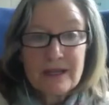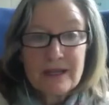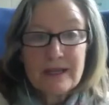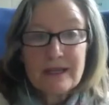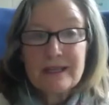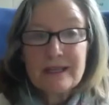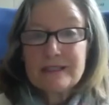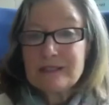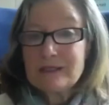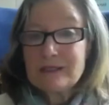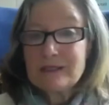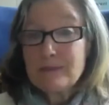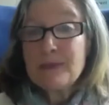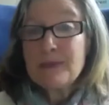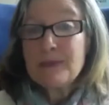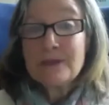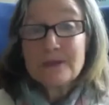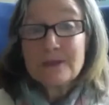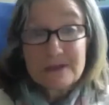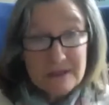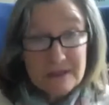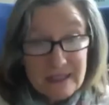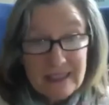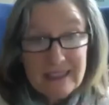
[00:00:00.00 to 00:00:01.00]
is
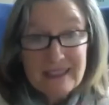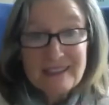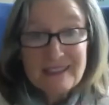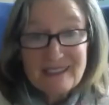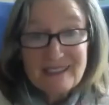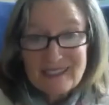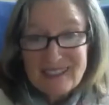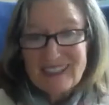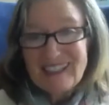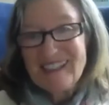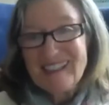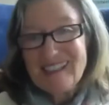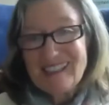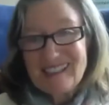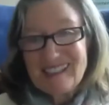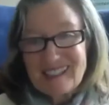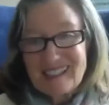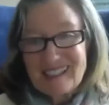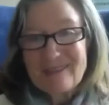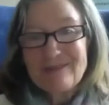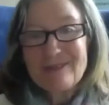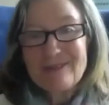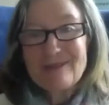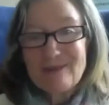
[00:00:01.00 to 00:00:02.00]
built into each and
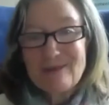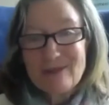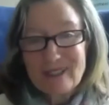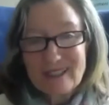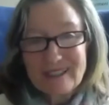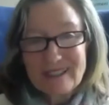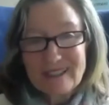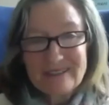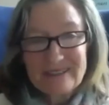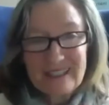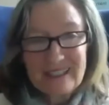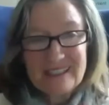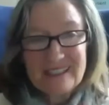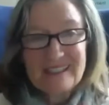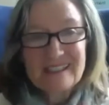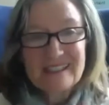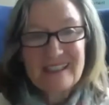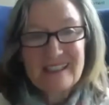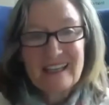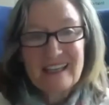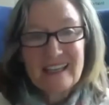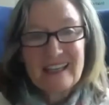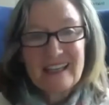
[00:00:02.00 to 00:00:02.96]
every one of us,